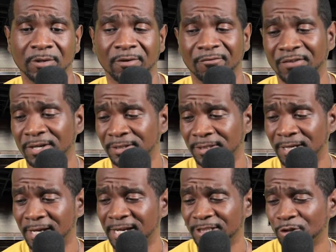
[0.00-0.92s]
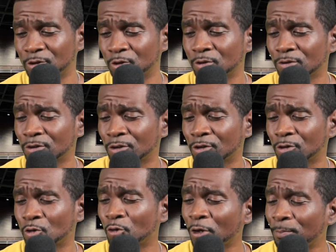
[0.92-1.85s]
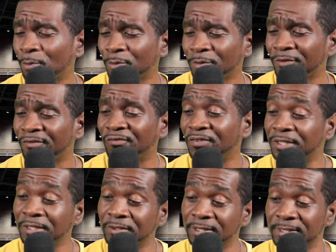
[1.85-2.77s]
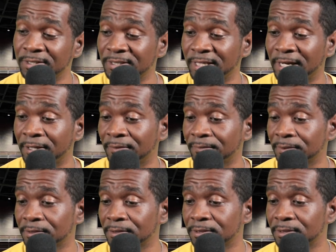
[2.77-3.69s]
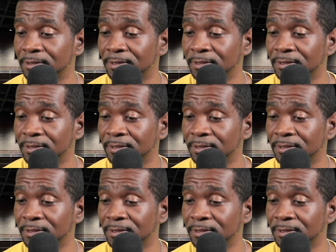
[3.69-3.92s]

Father God, cripple the fear inside of us